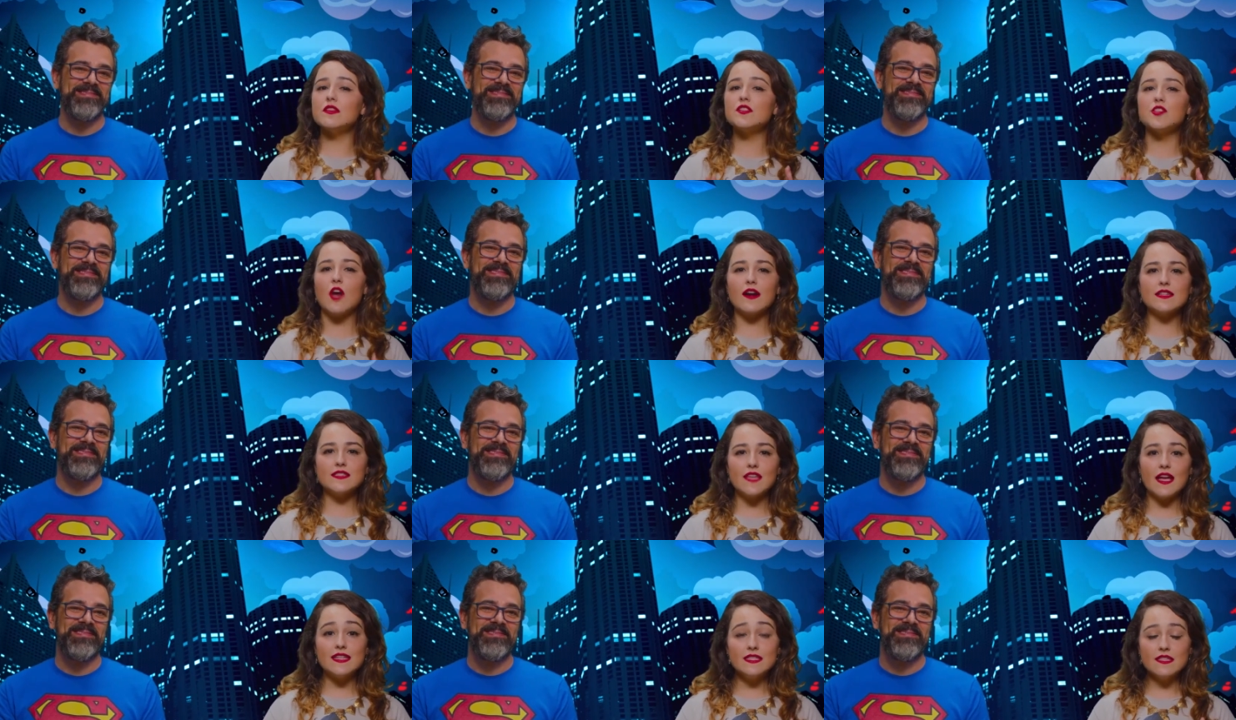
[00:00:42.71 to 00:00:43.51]
Speaker 1: to the dark
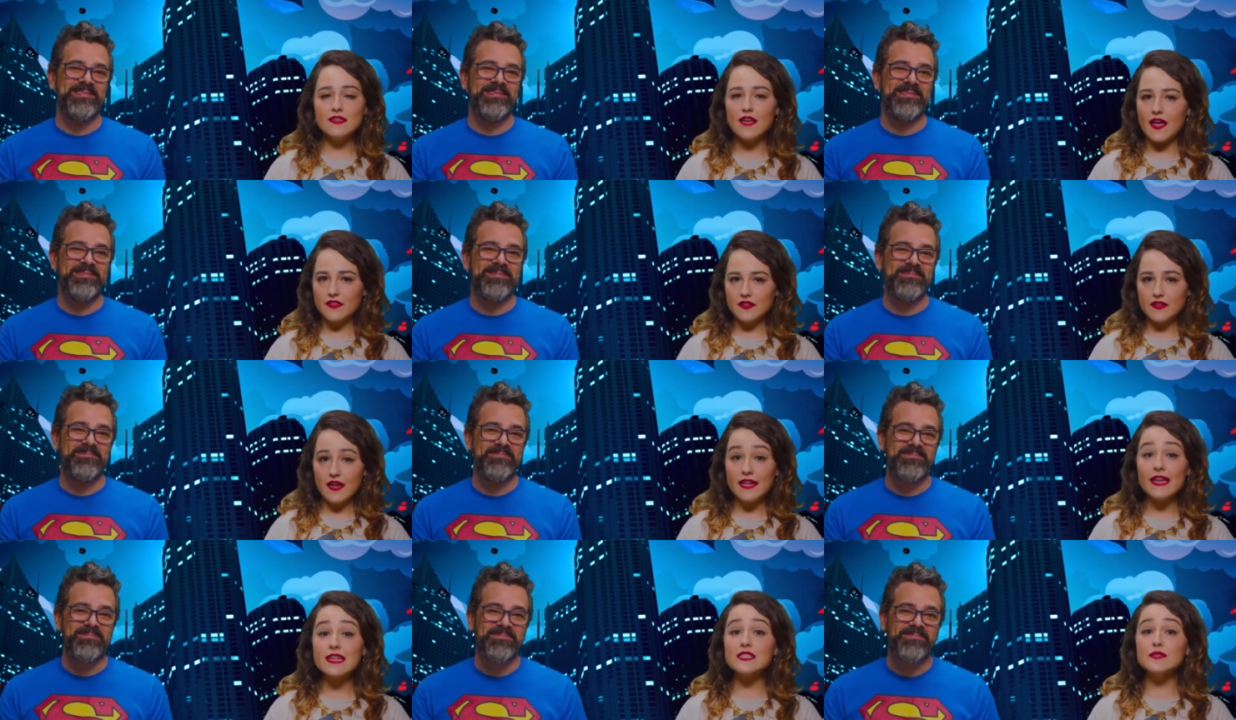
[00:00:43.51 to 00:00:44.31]
side together
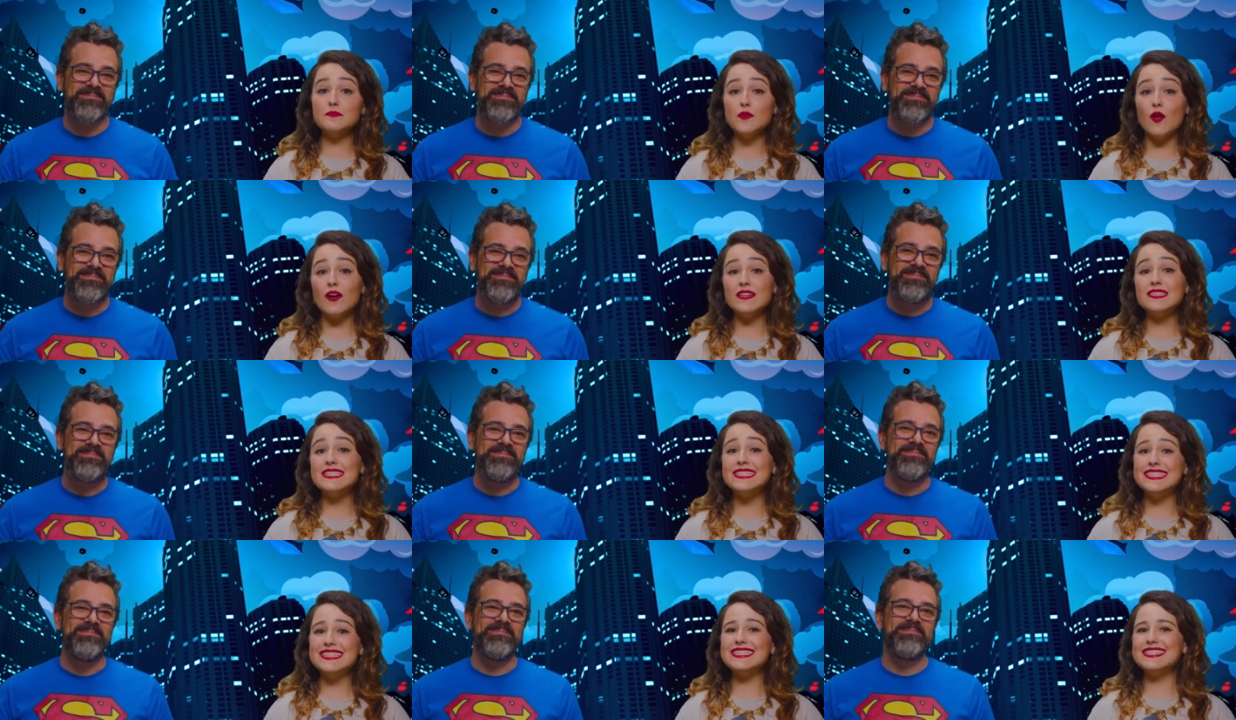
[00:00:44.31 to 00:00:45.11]
and explore the
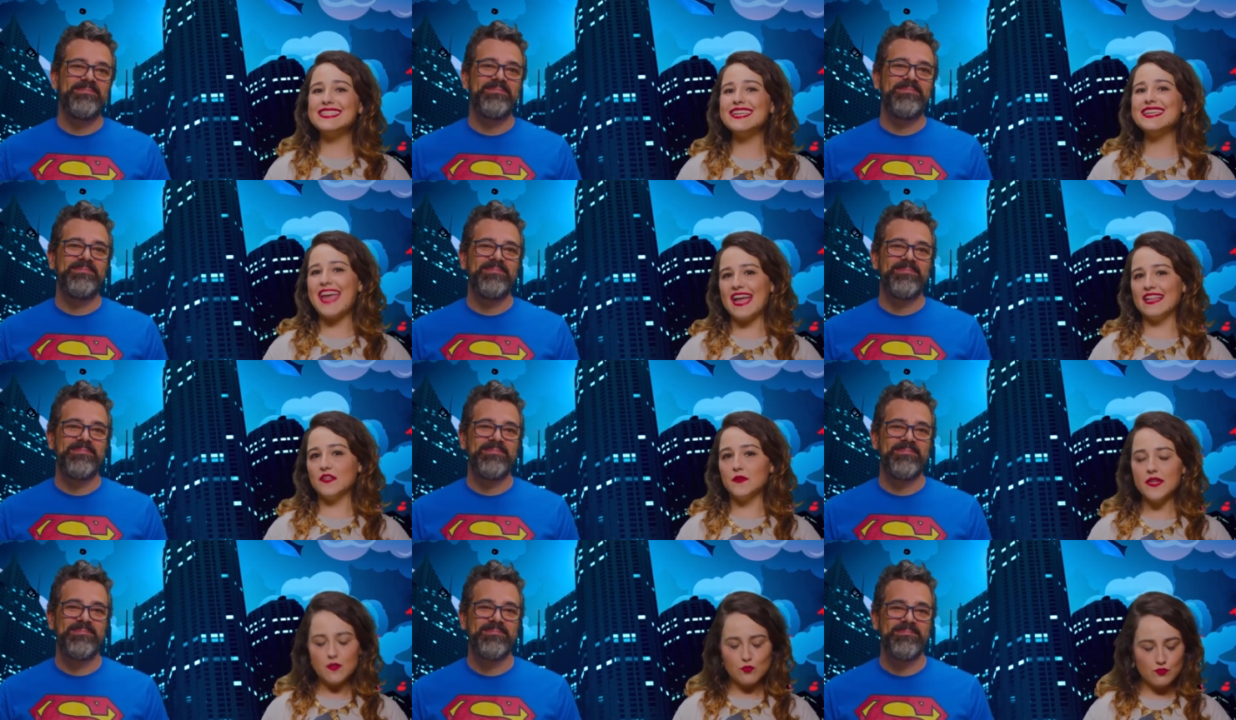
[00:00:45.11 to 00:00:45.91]
DC
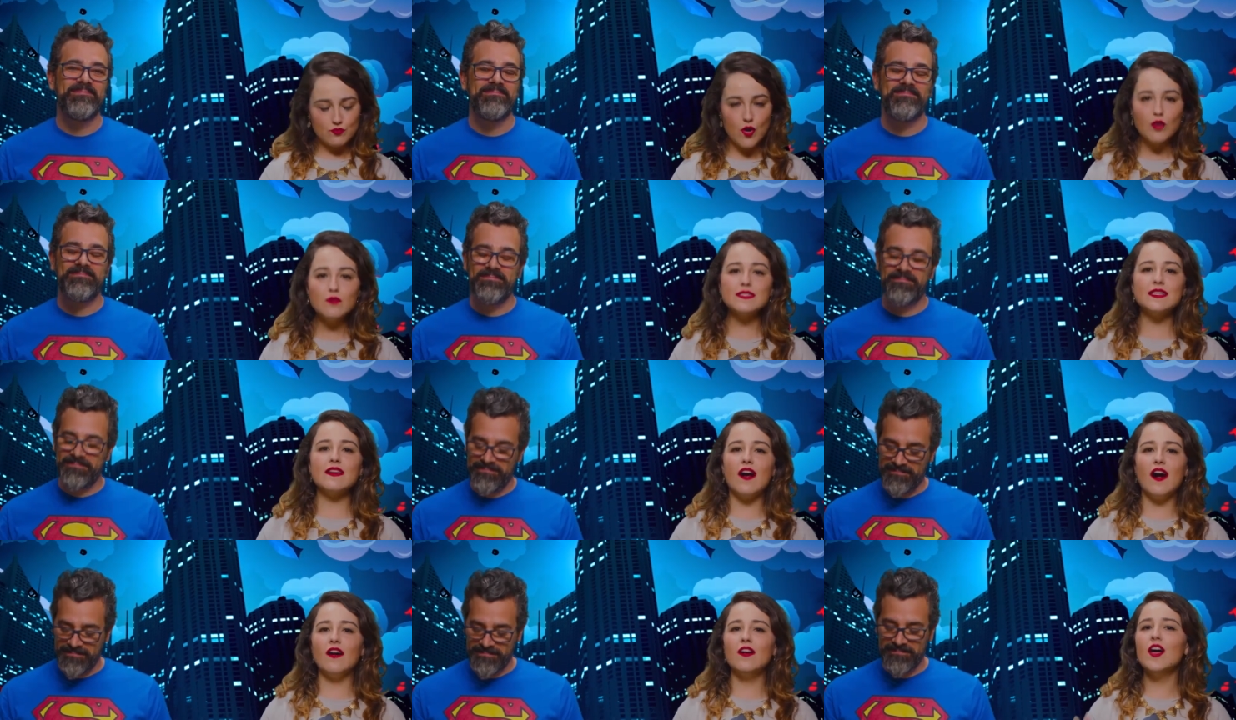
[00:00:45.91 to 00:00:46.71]
gallery, rogues
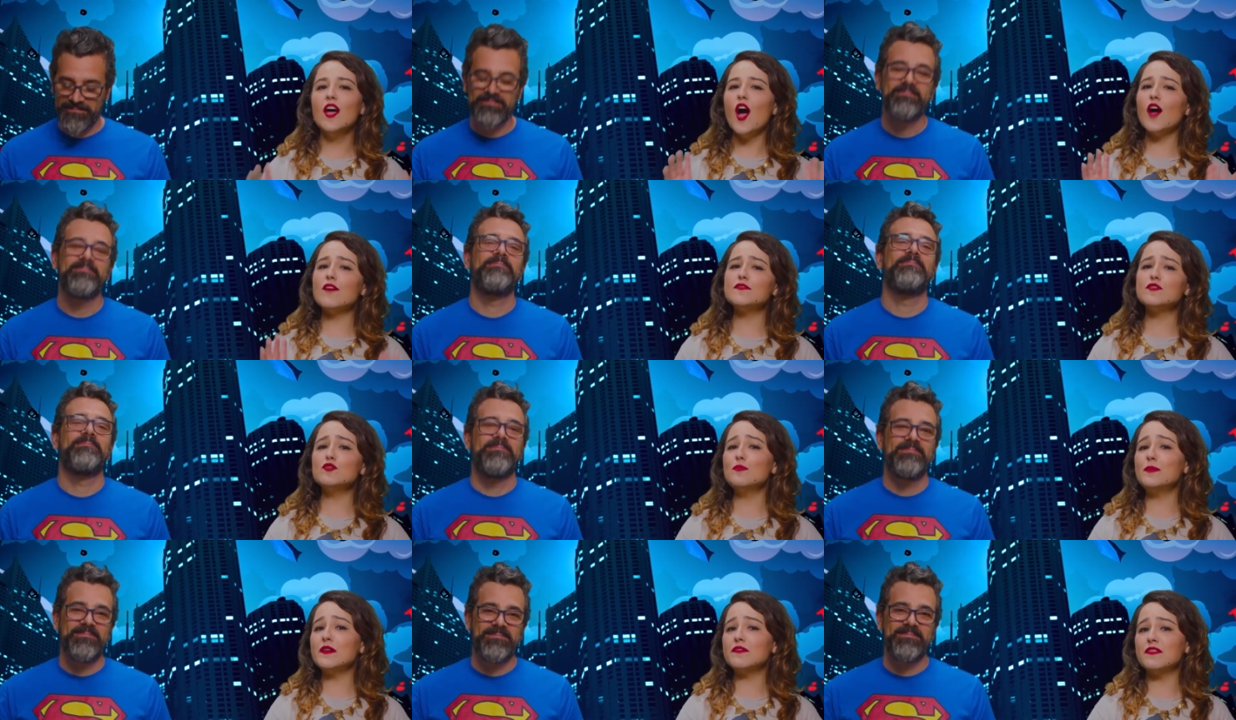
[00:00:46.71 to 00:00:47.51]
and all, of
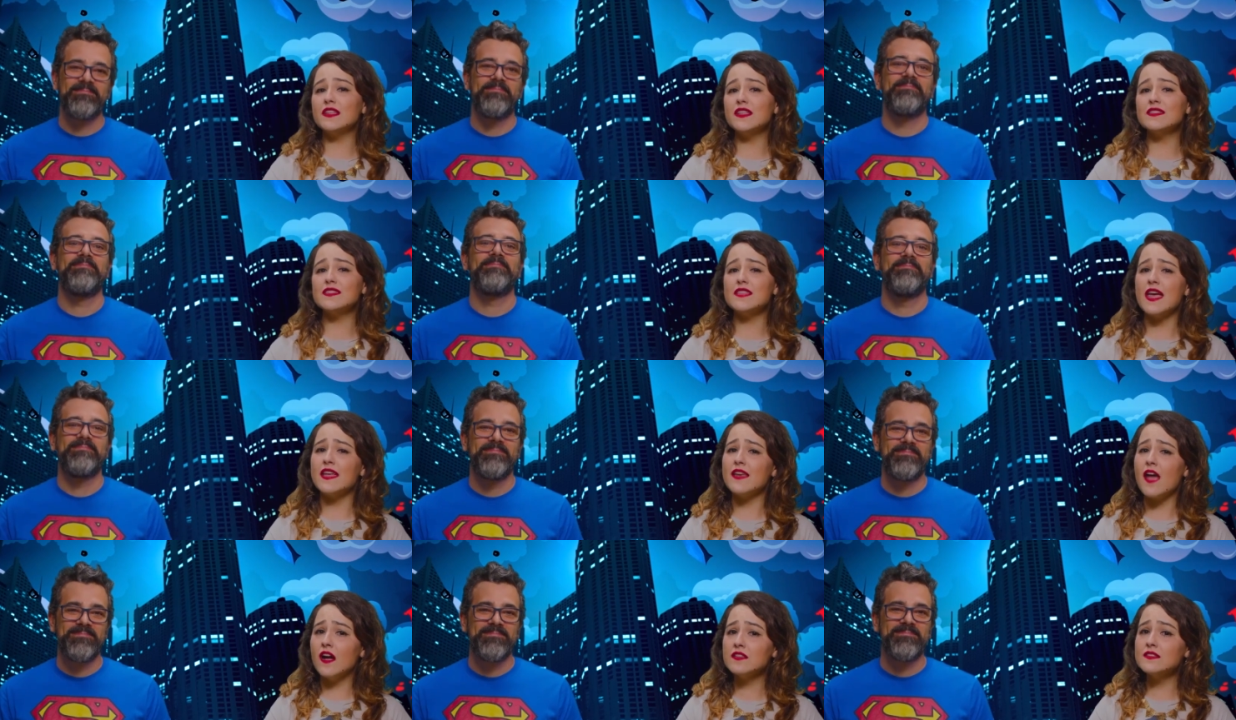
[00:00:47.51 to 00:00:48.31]
supervillains
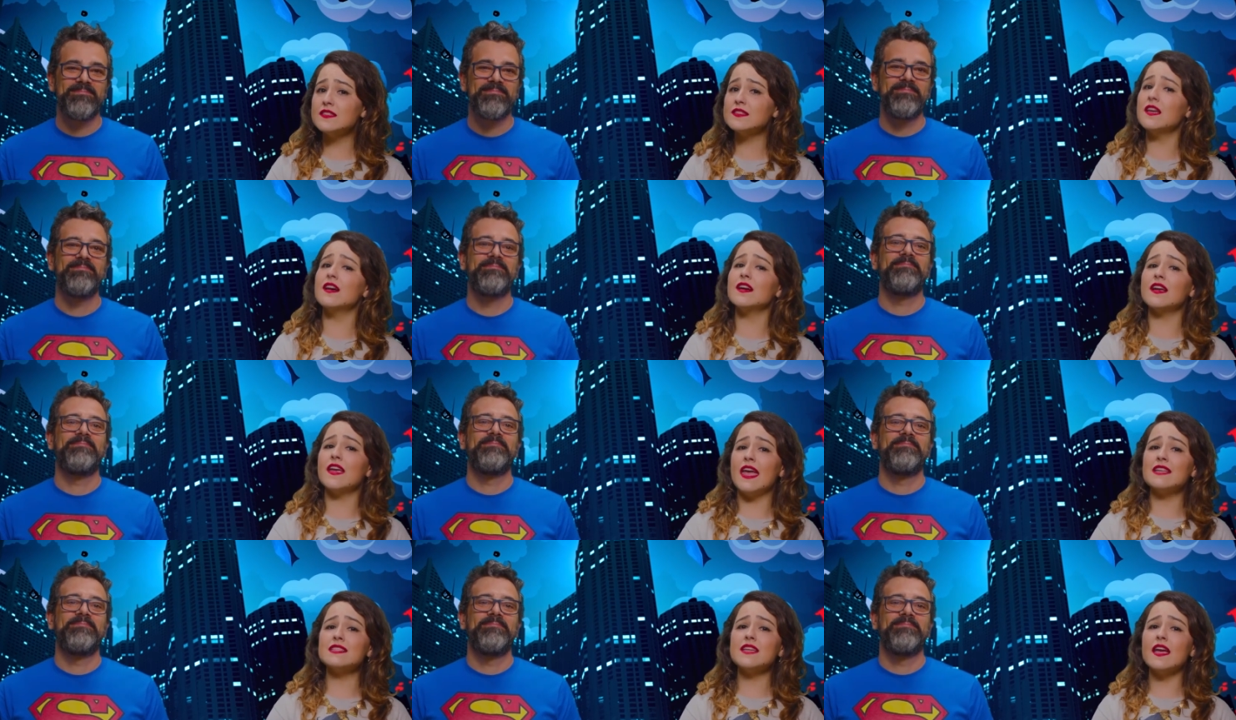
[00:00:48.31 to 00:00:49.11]
and unsung
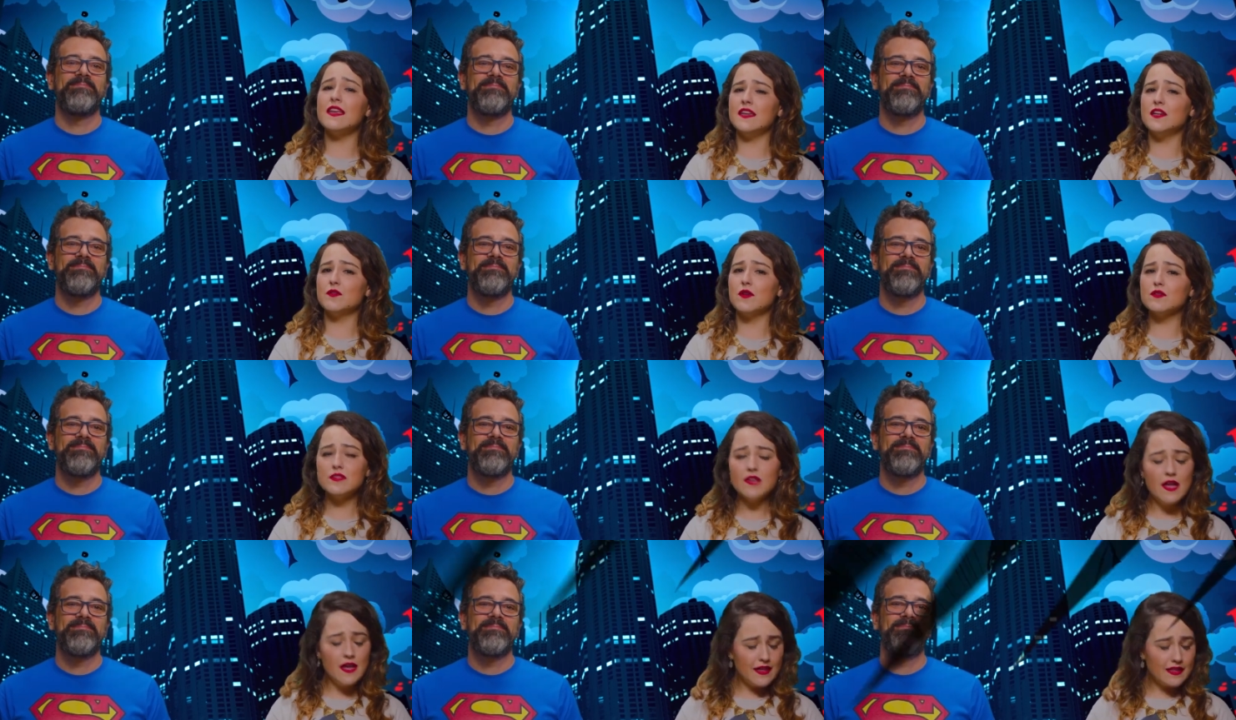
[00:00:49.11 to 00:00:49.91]
anti-heroes